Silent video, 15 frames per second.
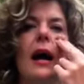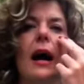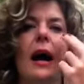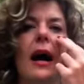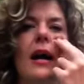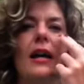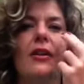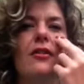
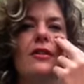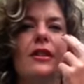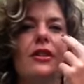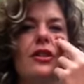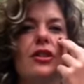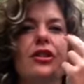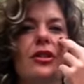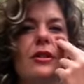I use it
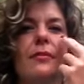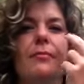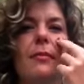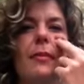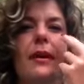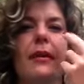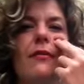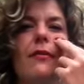to just
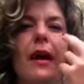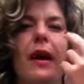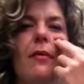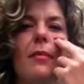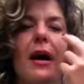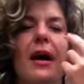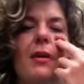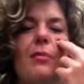invite
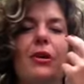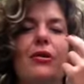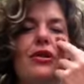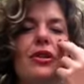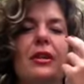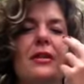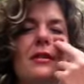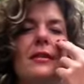my
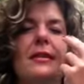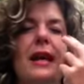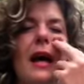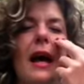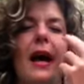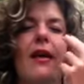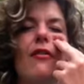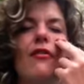emotions to
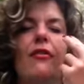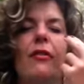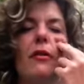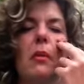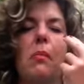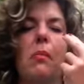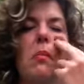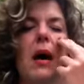have
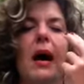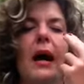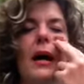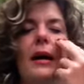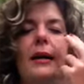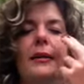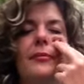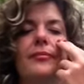
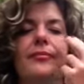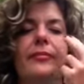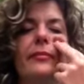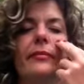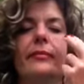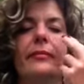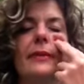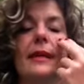my
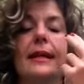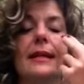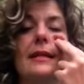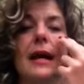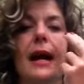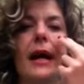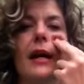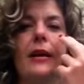
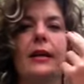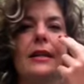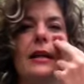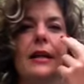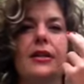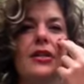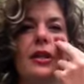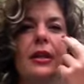entire
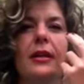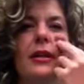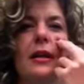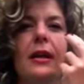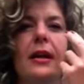attention.